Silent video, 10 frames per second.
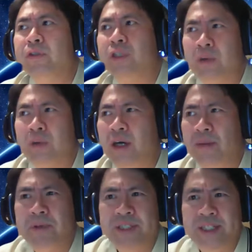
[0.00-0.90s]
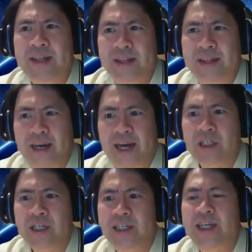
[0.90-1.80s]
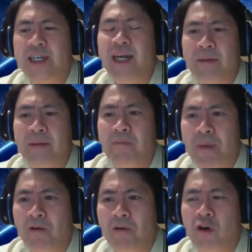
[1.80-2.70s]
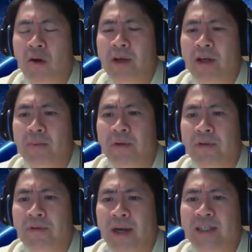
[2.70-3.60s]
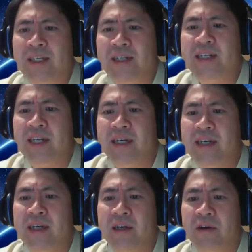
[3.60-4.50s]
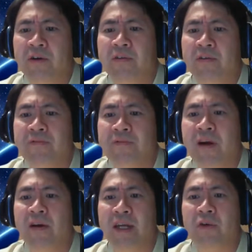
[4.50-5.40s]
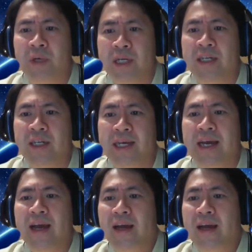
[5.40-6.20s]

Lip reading: 20-odd% that actually did end up with barotrauma and pneumothorax, they did tend to occur fairly quickly